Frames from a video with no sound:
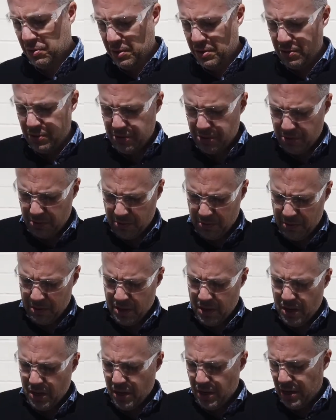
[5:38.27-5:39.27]
to either do,
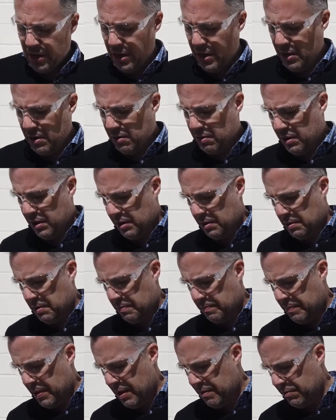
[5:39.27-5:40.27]
you know,
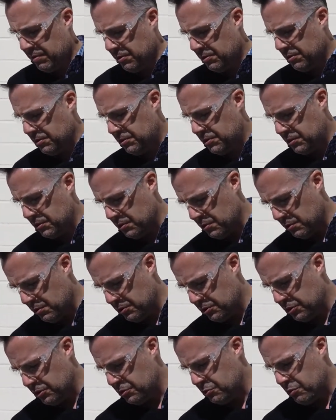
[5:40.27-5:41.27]
uh, bevels
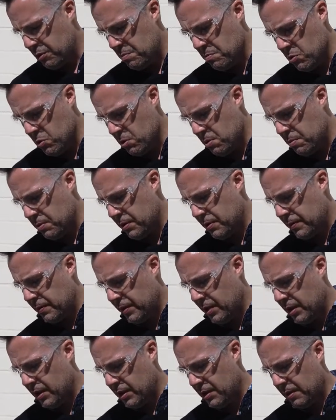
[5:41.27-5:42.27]
or just remove
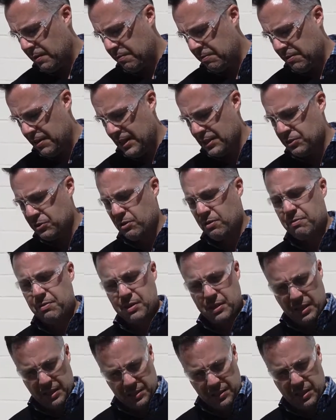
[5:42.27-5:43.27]
uh, flat
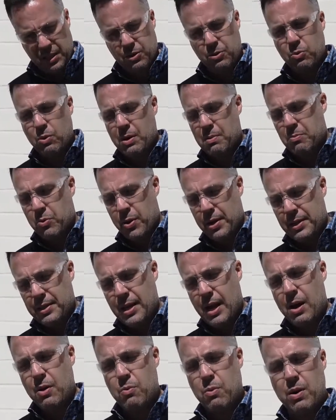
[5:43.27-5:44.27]
surface. Let's say you want to
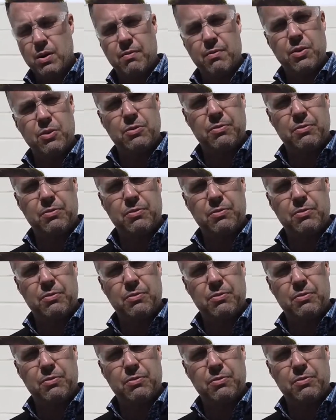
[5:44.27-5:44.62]
bring down one of